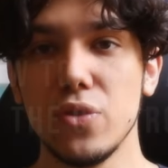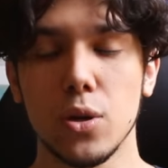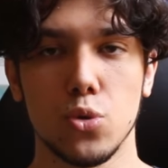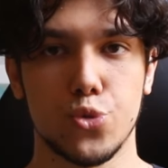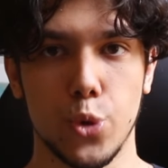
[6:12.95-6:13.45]
the
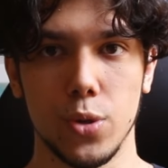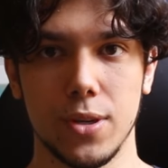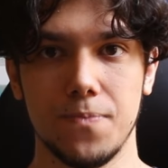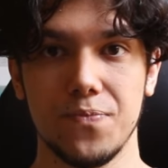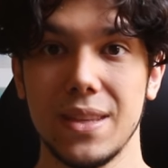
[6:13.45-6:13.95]
controller?
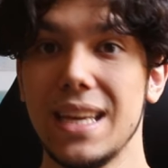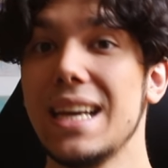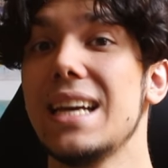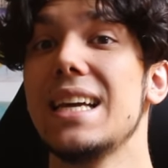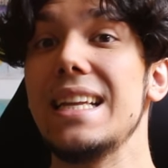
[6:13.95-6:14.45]

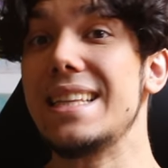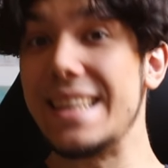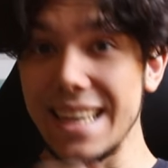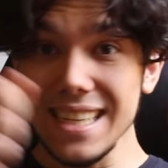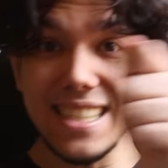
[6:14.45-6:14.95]

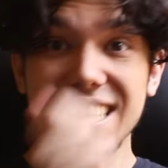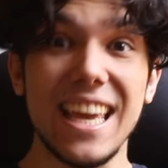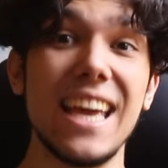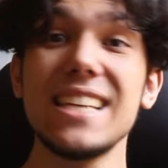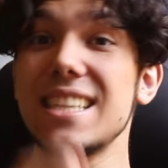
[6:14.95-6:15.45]
This
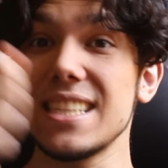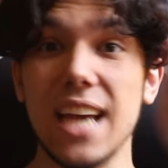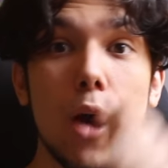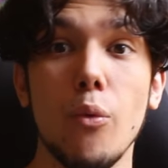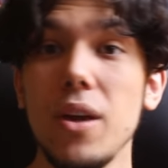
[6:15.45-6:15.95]
isn't
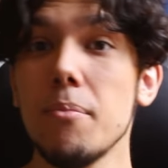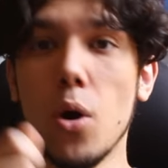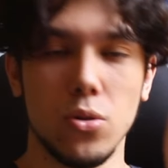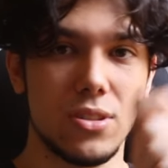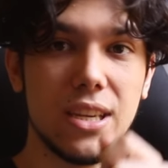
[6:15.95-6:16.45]
a Wiimote,